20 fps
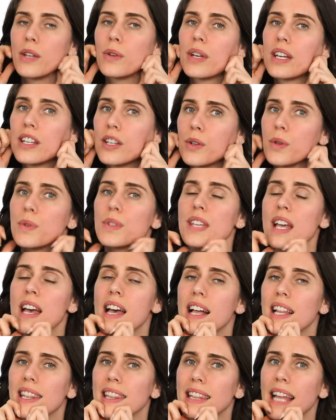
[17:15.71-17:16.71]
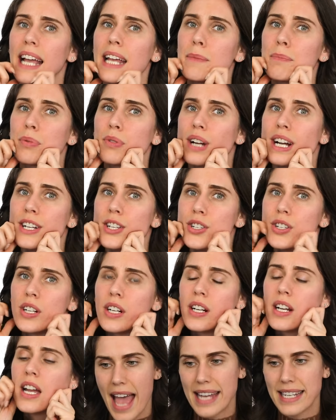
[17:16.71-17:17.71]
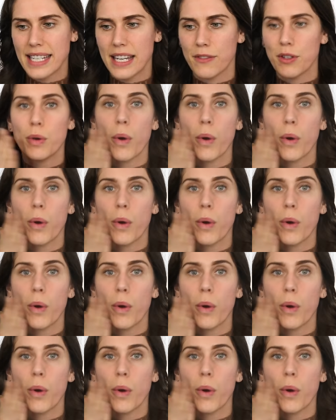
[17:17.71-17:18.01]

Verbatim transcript: You can use light pressure. And if